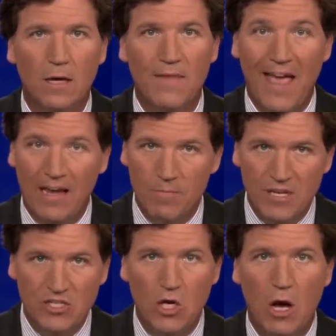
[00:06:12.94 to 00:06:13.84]
And that can
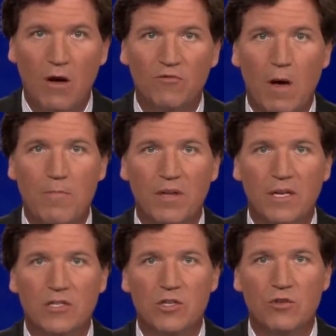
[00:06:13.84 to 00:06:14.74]
be solved by
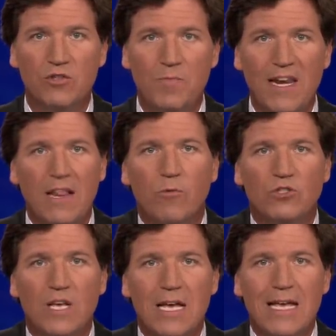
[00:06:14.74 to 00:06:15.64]
billions in new spending. In other
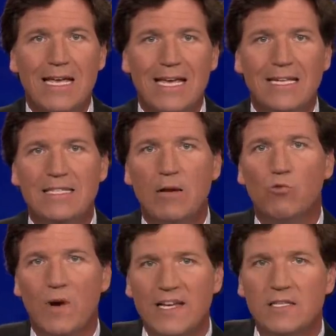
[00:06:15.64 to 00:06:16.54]
words, it's a
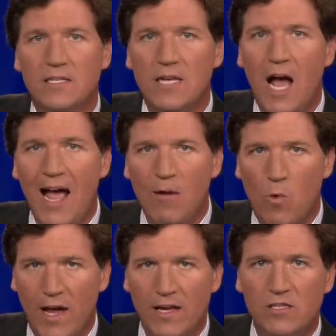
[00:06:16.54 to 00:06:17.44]
racist
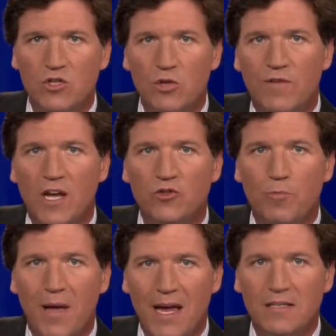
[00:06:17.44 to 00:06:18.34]
highway, so you've got to
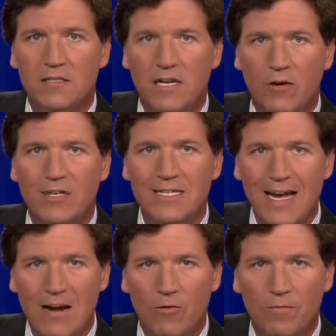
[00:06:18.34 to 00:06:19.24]
pay to tear it
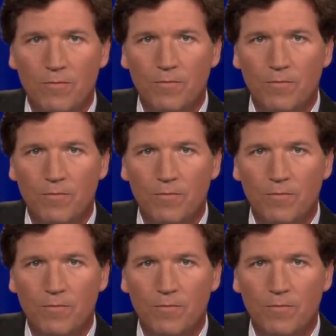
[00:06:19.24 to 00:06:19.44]
down.